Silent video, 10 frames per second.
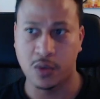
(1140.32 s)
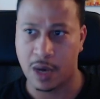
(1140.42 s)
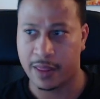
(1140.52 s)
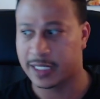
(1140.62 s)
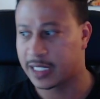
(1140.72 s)

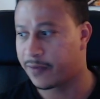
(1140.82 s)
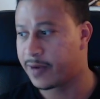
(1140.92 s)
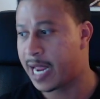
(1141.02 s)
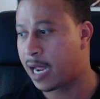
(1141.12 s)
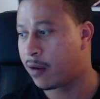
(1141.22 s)
all that stuff
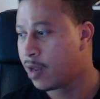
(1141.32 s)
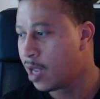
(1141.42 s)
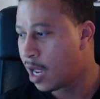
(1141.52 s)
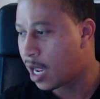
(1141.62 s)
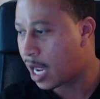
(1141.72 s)
now.
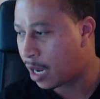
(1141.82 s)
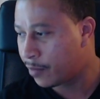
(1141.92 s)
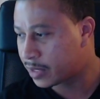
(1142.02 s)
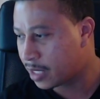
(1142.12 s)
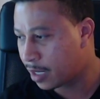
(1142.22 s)

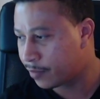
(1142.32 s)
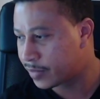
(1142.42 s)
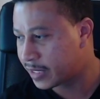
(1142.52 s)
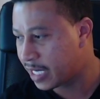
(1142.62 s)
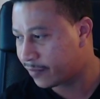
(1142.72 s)
What's up,
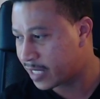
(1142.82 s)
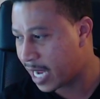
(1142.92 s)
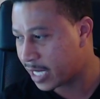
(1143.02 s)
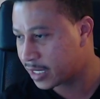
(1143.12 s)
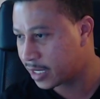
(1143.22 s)
CF
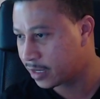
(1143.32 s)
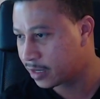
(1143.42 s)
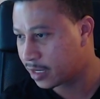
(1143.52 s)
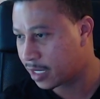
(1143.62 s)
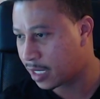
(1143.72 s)
Jackson?
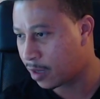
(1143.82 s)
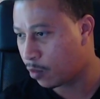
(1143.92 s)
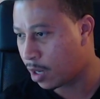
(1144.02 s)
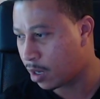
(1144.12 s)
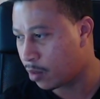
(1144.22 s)

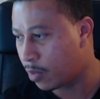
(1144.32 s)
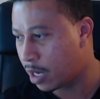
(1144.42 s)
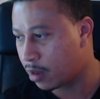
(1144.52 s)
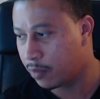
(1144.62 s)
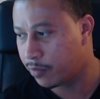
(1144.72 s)

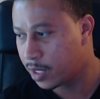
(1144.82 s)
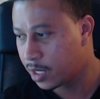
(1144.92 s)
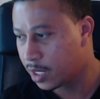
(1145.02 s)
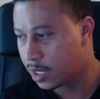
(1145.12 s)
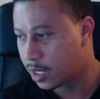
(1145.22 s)
Welcome.
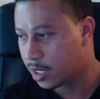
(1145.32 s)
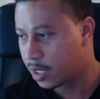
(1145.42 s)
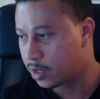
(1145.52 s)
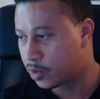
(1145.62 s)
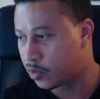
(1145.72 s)

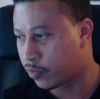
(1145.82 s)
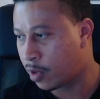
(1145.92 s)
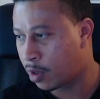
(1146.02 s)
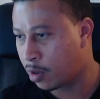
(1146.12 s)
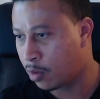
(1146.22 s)

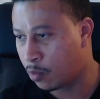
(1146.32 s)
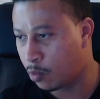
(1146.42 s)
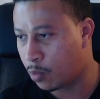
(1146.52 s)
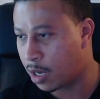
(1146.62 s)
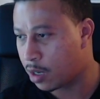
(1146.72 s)
Jerome,
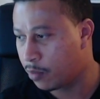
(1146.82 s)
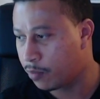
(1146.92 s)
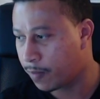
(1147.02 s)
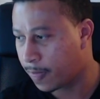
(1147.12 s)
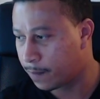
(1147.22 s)

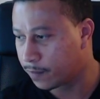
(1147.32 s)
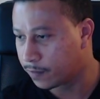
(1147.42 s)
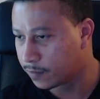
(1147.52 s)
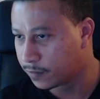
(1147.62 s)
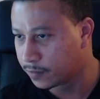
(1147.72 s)
welcome.
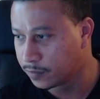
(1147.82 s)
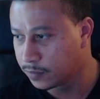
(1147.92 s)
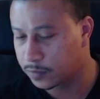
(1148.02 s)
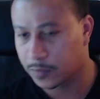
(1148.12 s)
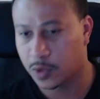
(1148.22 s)

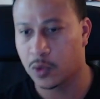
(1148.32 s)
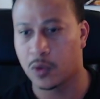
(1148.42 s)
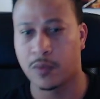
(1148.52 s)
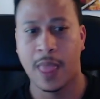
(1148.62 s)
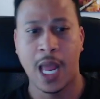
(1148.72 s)

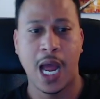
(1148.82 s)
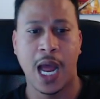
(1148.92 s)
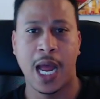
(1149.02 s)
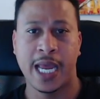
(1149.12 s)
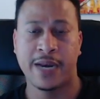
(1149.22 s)
Cool.
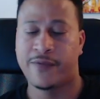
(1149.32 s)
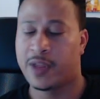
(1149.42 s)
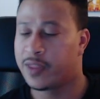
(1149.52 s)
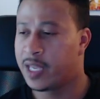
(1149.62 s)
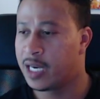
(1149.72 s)
And
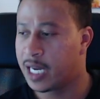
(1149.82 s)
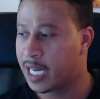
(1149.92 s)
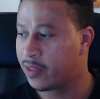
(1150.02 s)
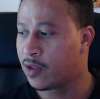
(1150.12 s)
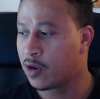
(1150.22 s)
then
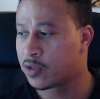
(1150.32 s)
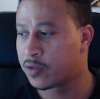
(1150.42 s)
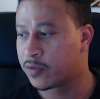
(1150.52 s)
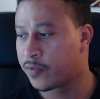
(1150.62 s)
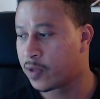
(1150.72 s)
again,
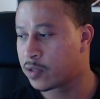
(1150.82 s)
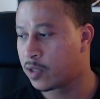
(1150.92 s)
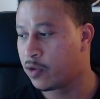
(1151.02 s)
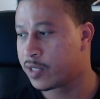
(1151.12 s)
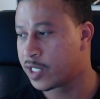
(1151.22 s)
for those
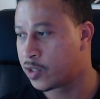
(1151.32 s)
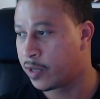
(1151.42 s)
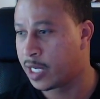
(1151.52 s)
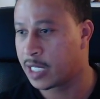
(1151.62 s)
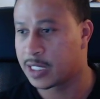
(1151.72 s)
of you who are just
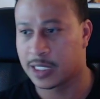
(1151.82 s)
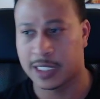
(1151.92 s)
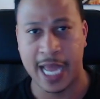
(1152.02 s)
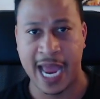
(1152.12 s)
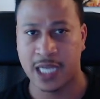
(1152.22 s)
joining us, this
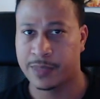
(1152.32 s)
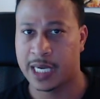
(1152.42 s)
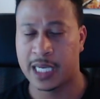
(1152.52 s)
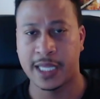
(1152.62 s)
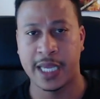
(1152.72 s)
is a Ask Me
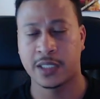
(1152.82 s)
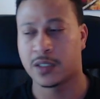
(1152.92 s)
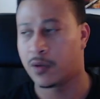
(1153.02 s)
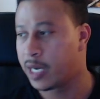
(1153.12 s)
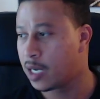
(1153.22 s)
Anything.
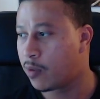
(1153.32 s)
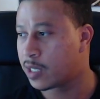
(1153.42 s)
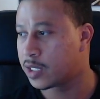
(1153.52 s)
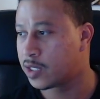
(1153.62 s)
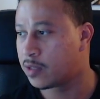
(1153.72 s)
So any
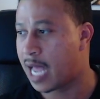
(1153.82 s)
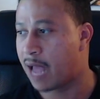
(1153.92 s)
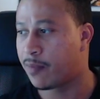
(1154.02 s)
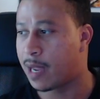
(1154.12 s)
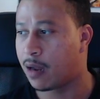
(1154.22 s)
questions you
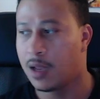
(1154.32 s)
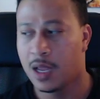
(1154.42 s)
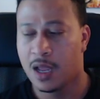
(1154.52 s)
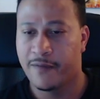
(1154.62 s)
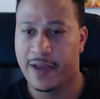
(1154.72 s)
have about
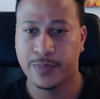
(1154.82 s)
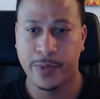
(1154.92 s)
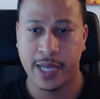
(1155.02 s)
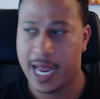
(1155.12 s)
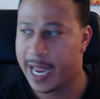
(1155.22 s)

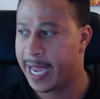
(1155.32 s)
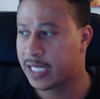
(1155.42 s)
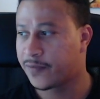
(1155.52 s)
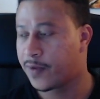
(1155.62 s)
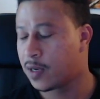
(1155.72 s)
Facebook
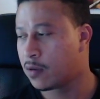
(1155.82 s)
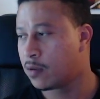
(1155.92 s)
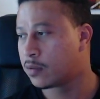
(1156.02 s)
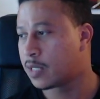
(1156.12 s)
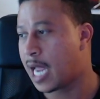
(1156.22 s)
ads,
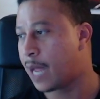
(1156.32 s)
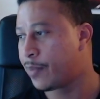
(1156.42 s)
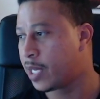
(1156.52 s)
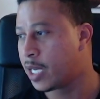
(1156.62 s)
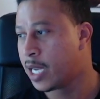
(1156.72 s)
funnels,
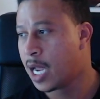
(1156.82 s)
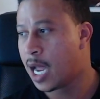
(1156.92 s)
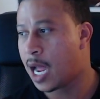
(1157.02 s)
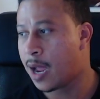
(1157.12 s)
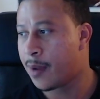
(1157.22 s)
copy,
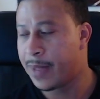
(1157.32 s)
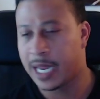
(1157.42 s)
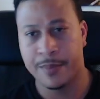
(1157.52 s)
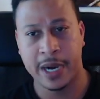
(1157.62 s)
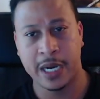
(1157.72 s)

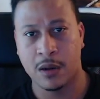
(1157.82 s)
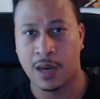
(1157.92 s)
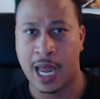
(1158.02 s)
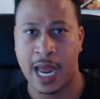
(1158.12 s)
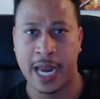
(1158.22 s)
making money
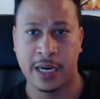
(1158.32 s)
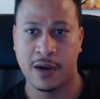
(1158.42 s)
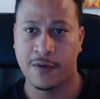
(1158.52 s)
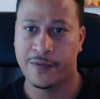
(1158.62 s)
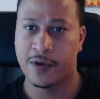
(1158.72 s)
online,
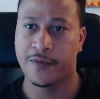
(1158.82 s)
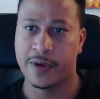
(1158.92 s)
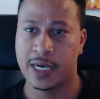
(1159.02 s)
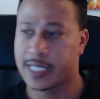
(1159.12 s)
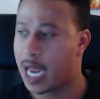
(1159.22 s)
feel
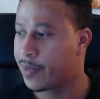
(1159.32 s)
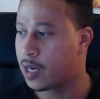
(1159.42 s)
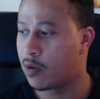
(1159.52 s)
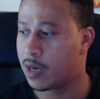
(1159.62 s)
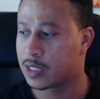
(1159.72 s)
free to type in
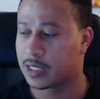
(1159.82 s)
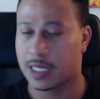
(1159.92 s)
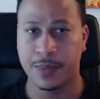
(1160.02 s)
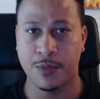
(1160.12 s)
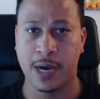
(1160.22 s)
your questions.
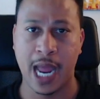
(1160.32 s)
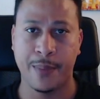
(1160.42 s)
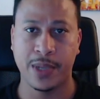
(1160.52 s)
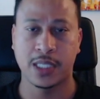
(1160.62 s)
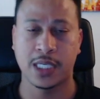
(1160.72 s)
I'll be more than
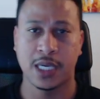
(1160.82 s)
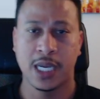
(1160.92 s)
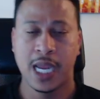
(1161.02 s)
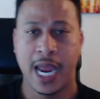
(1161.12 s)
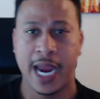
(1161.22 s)
happy to
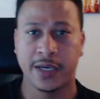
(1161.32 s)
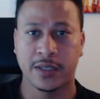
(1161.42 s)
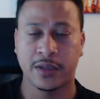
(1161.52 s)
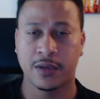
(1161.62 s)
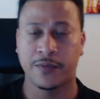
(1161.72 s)

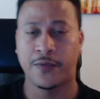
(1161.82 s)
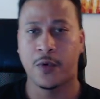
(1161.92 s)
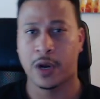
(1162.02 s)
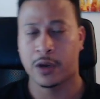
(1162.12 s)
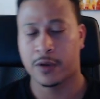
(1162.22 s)
answer them
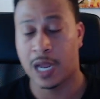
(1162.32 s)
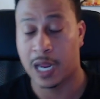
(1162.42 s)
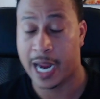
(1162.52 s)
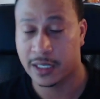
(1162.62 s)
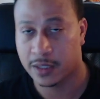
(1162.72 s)
for
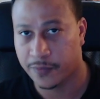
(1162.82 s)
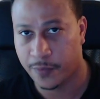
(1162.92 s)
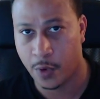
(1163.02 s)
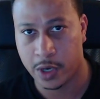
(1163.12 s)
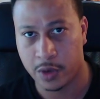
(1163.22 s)

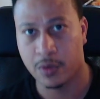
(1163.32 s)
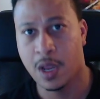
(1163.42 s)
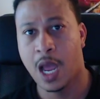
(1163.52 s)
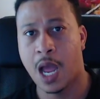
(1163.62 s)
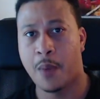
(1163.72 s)
you.
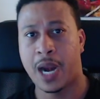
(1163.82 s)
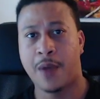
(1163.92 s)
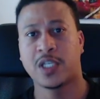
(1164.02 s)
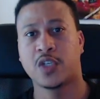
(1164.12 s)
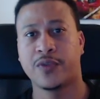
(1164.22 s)
But I
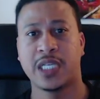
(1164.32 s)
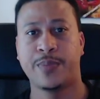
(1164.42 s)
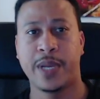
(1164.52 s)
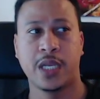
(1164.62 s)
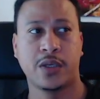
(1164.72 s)
was just really
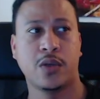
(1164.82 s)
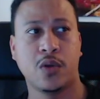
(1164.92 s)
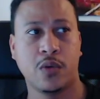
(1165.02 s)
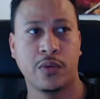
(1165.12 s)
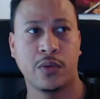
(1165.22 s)
speaking
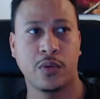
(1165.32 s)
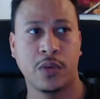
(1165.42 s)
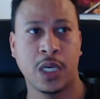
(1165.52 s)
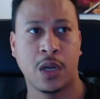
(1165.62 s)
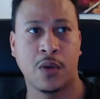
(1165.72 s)
to
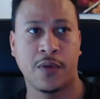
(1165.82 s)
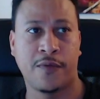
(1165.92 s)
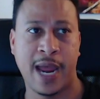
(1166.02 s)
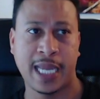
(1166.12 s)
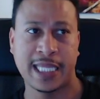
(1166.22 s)
the
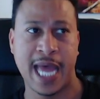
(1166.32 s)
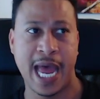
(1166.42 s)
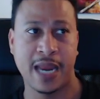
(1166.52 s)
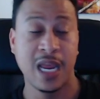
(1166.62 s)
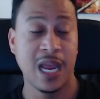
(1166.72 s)
fact that